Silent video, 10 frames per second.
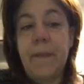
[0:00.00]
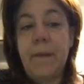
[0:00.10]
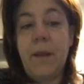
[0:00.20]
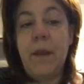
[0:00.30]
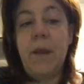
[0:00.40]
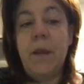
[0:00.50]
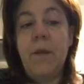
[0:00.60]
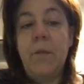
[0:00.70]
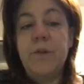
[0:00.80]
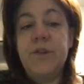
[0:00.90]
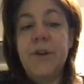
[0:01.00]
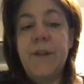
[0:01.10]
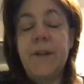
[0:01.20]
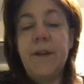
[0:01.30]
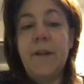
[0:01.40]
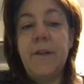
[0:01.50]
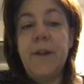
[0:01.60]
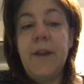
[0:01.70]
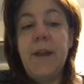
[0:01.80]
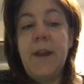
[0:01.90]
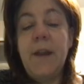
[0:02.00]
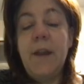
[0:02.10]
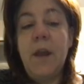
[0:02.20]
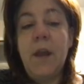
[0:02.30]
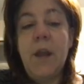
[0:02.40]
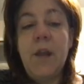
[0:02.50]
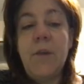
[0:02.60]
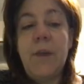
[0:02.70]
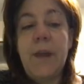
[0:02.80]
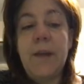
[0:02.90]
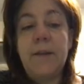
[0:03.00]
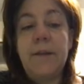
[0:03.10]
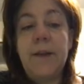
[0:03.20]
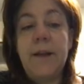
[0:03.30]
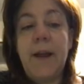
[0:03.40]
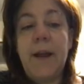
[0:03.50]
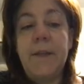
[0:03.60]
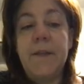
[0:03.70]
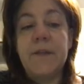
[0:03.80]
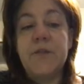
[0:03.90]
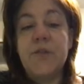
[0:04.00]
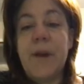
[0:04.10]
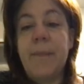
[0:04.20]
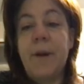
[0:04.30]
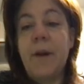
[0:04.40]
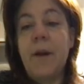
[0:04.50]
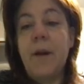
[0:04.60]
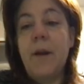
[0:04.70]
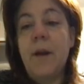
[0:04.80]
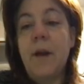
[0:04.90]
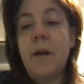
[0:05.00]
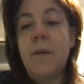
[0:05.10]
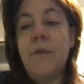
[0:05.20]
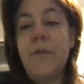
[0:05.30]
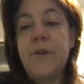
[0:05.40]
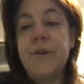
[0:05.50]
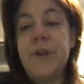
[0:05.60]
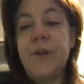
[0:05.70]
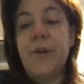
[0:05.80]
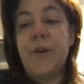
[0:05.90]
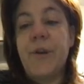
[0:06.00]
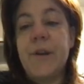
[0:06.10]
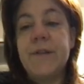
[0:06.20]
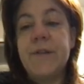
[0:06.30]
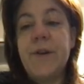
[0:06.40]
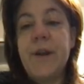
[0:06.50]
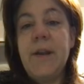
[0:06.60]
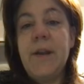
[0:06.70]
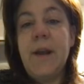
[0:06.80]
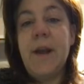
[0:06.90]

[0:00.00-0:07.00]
Okay, once you're on the color keying, you can click on this dropper, come over to your green screen,